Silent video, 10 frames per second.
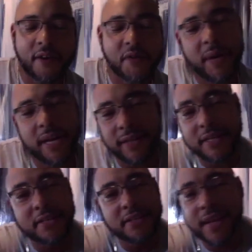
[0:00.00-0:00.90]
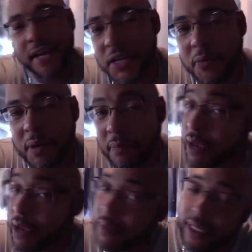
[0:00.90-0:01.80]
Everybody thinks he's not human,
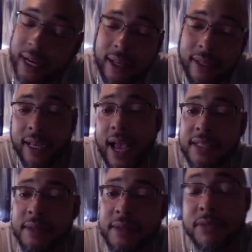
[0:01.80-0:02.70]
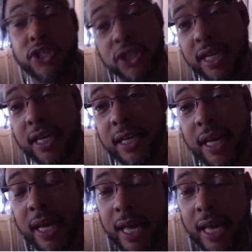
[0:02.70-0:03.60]
man, but the guy's a
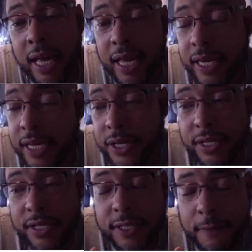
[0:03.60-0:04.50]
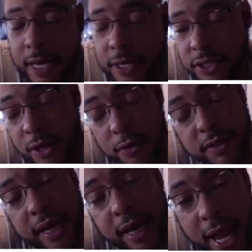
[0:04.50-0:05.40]
machine, and he just
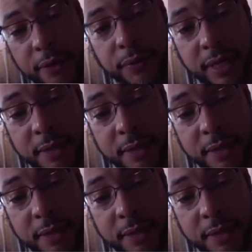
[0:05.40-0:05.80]
knows how to handle